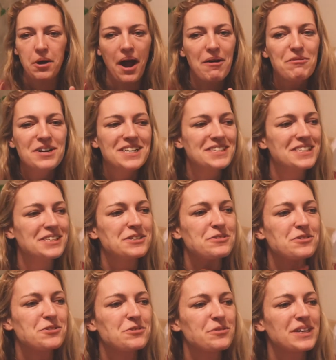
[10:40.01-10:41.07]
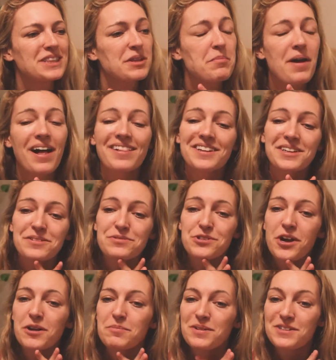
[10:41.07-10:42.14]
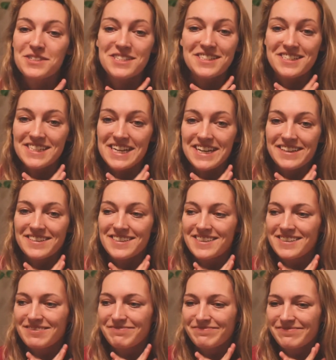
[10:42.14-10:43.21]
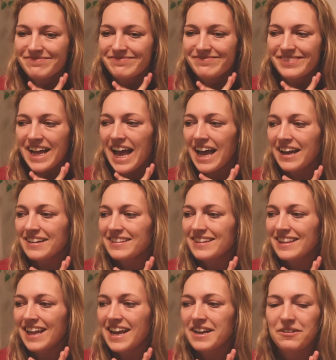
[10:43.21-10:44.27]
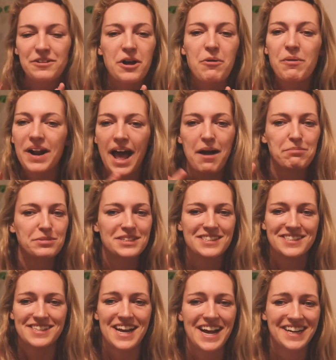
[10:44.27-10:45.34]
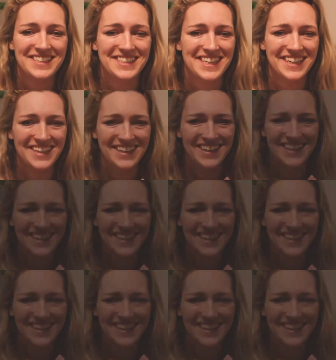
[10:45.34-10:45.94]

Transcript: So I will continue to read The Ballad of Songbirds and Snakes and let you know what happens next.